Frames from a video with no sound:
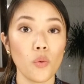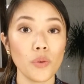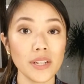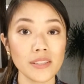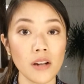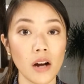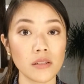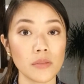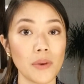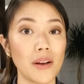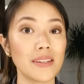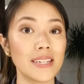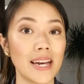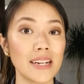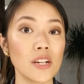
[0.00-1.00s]
we talked
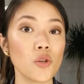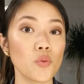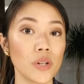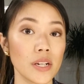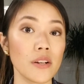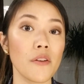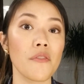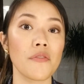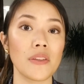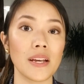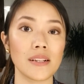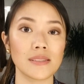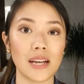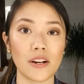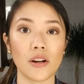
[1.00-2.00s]
about getting rid of
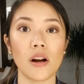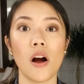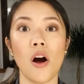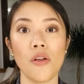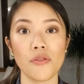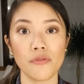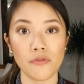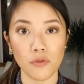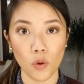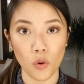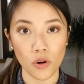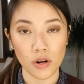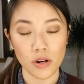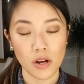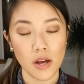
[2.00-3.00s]
things that are on the
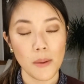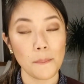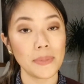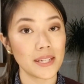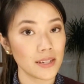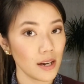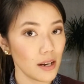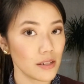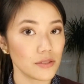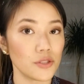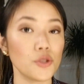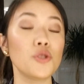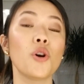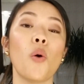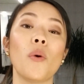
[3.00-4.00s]
floor because
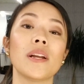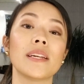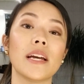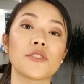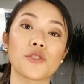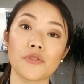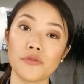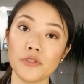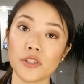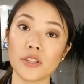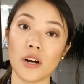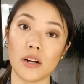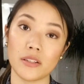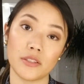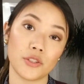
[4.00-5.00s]
you don't want to get your foot
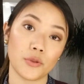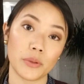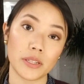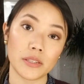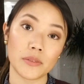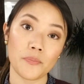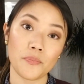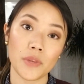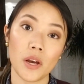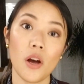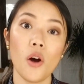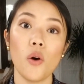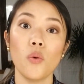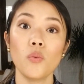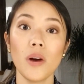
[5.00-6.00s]
caught into it.
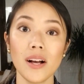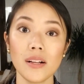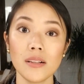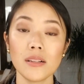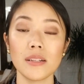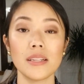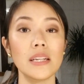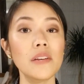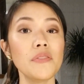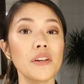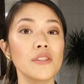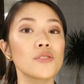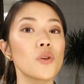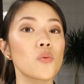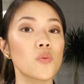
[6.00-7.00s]
Well, if
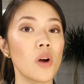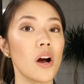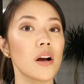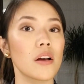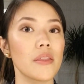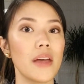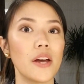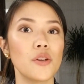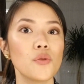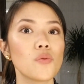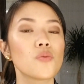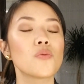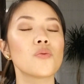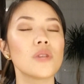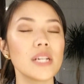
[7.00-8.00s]
there's a rug that you
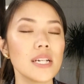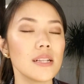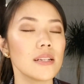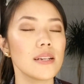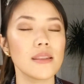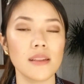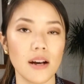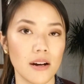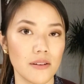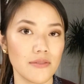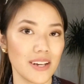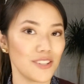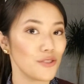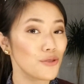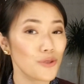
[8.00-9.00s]
really love
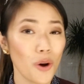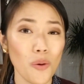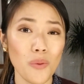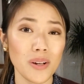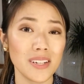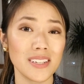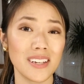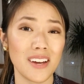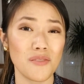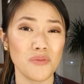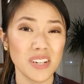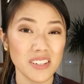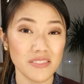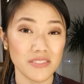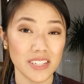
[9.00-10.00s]
and you don't want to get
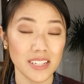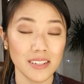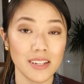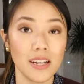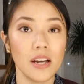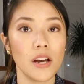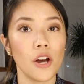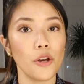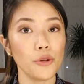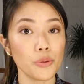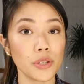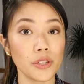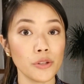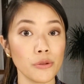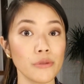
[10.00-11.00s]
rid of it, you
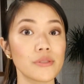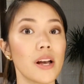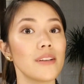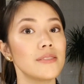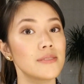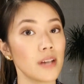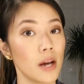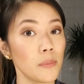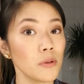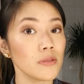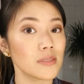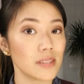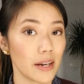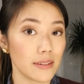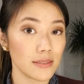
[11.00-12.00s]
can use
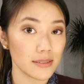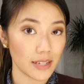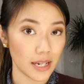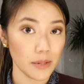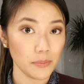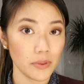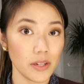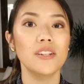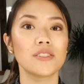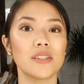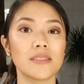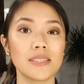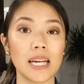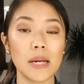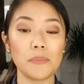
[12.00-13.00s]
double-sided tape to
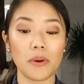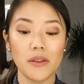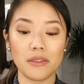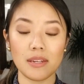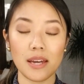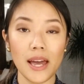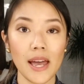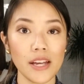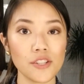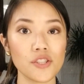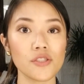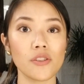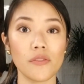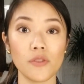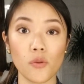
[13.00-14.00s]
tape the edges
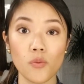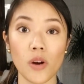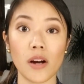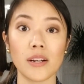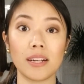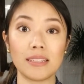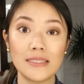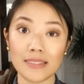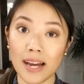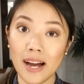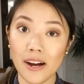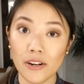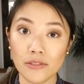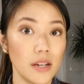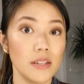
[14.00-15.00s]
of the rug
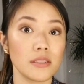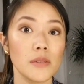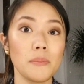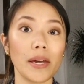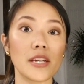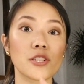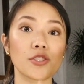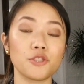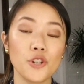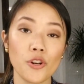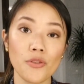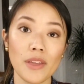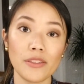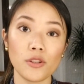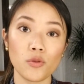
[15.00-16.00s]
down to make sure
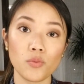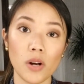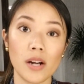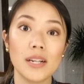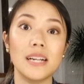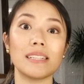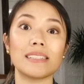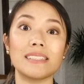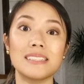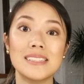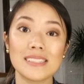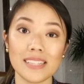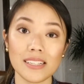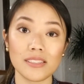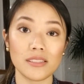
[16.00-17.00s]
that the rug
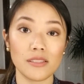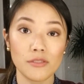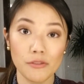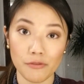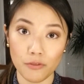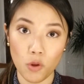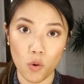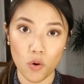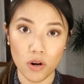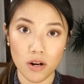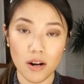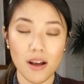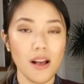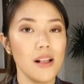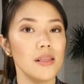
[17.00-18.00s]
sticks to the
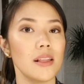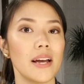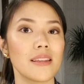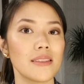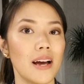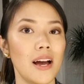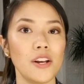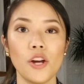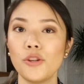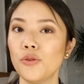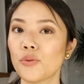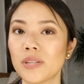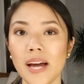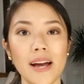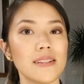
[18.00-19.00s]
floor. Like that, you
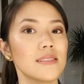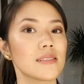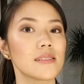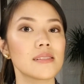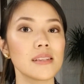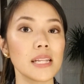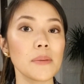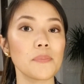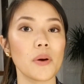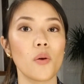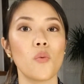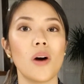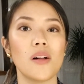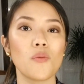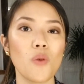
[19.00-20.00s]
can't slip
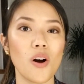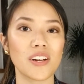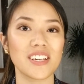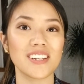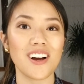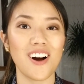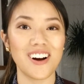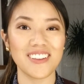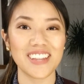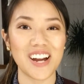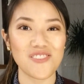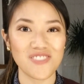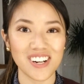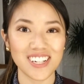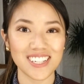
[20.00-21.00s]
while walking on that
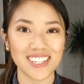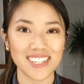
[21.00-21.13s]
rug.